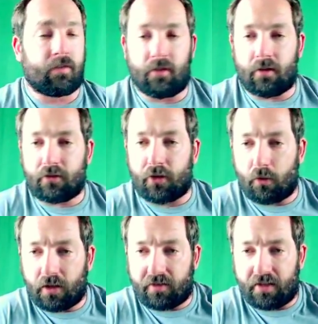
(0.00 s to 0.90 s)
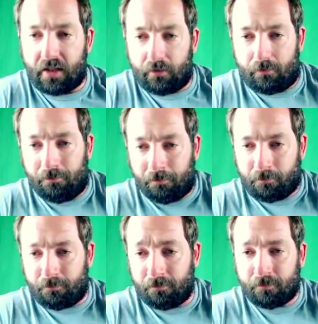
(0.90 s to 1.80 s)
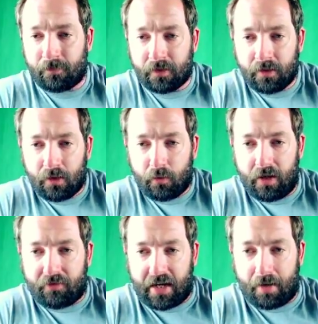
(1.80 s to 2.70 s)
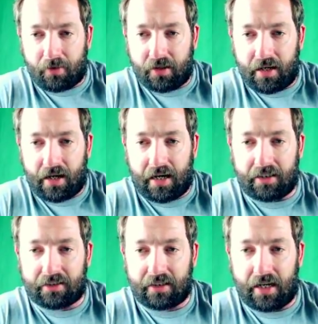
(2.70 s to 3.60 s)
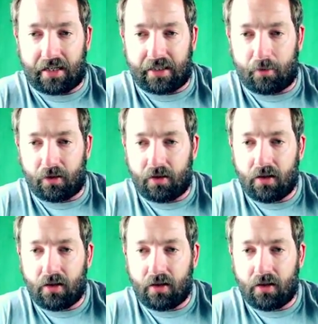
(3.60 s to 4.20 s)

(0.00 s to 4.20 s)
So let's see. We have Tamerlane. Holla. Hi, Tamerlane.